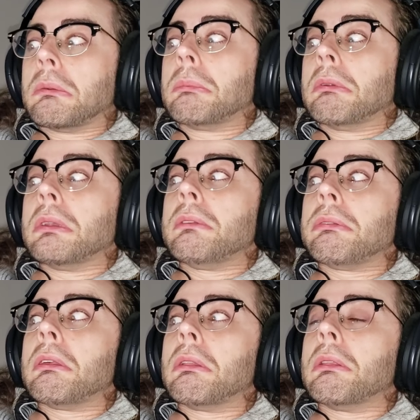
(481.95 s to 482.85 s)
to
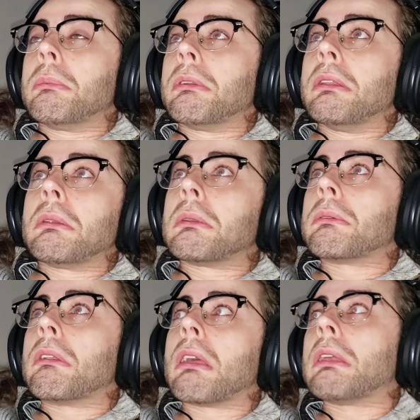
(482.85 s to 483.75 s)
refill the printers
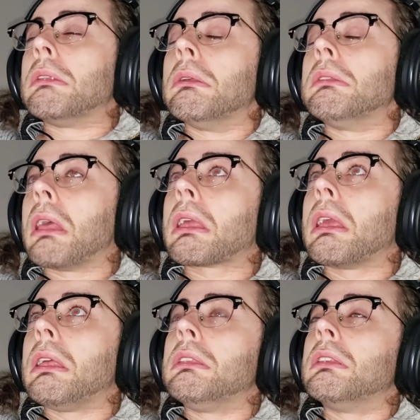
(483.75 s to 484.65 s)
for like two
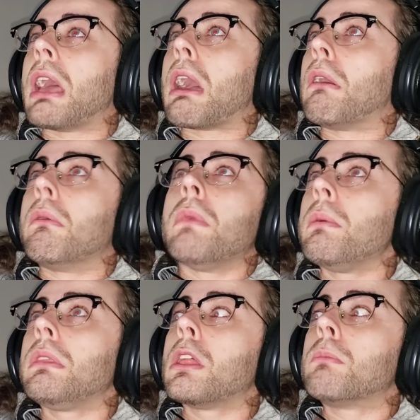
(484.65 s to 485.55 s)
decades now.
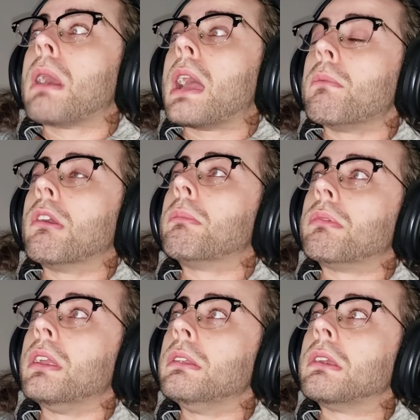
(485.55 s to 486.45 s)
Maybe they'll buy more
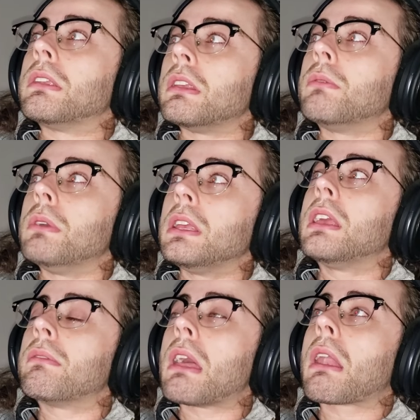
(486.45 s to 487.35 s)
printers if we
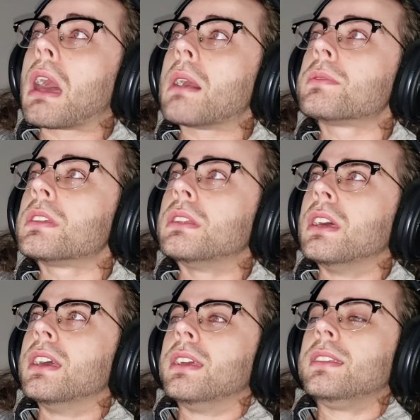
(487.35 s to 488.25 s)
give that option.
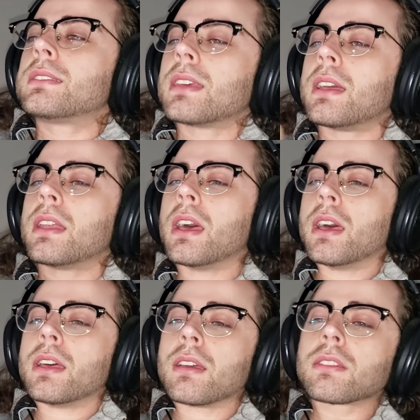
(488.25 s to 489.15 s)
He said,
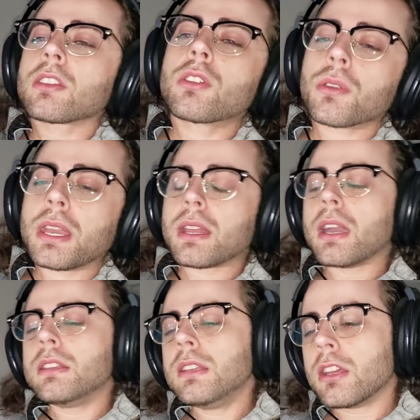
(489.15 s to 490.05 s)
That's a great
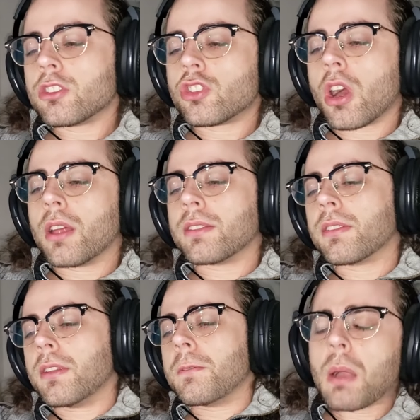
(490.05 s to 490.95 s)
idea,
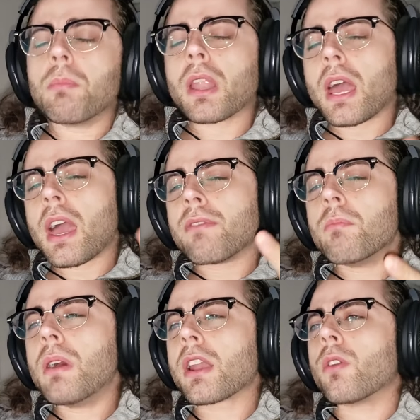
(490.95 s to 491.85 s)
Johnson, but I have a
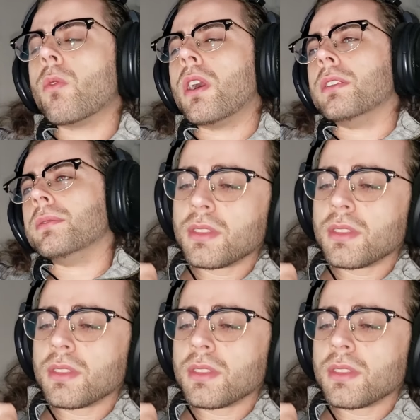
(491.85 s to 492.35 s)
better one.